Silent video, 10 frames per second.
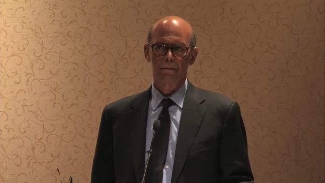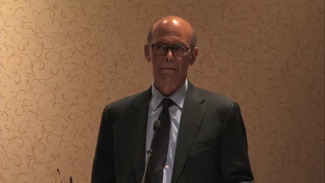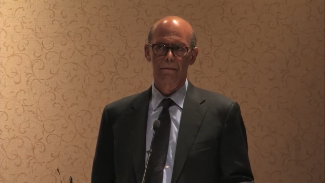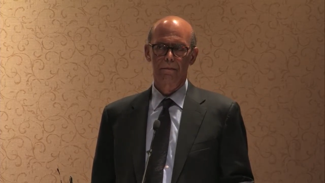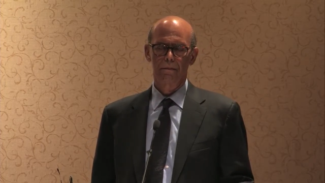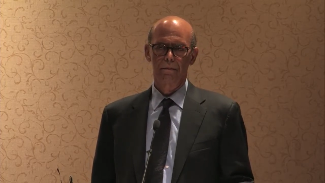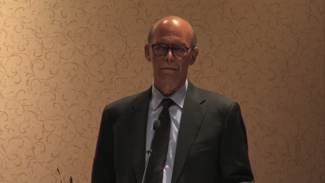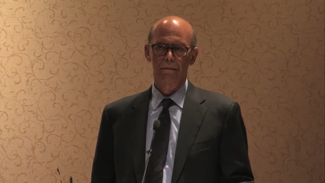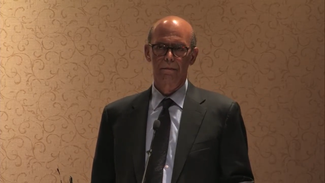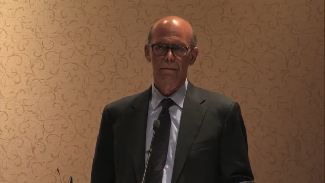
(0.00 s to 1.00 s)

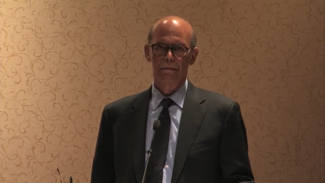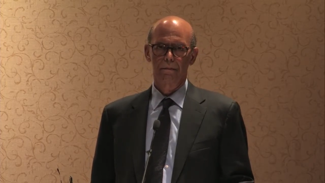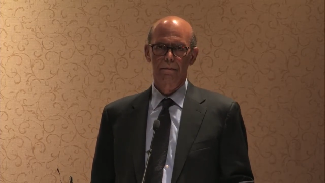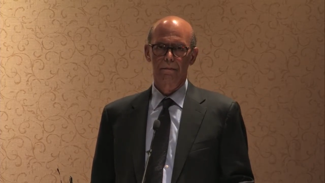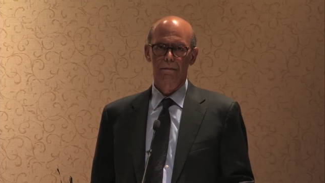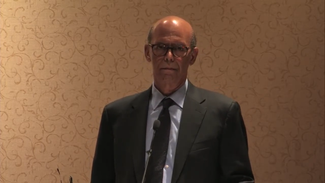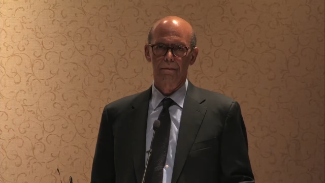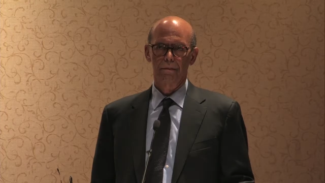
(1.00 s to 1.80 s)
Nobody speaks.